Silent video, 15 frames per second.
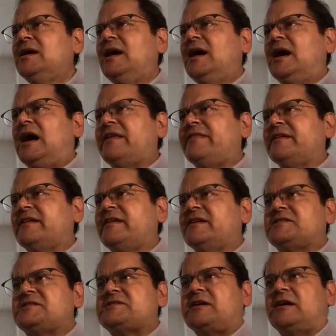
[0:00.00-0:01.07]
I think
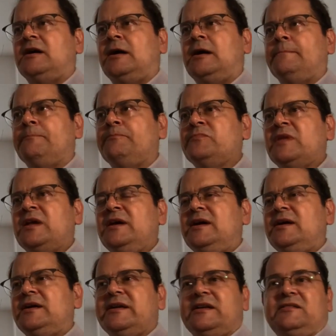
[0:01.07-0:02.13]
it's
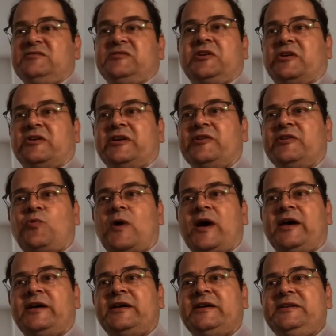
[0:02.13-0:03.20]
in a
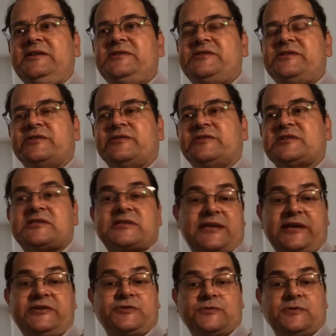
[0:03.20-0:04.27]
way easier to
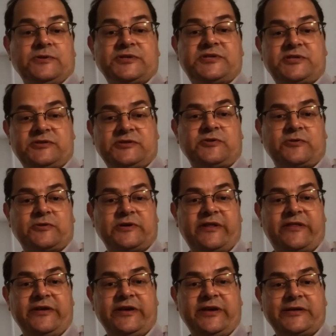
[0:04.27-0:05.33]
schedule certain
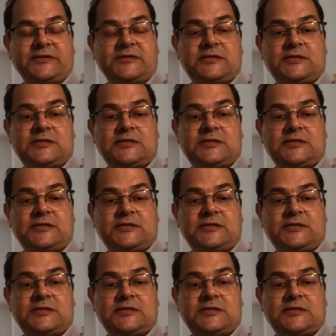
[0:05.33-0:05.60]
things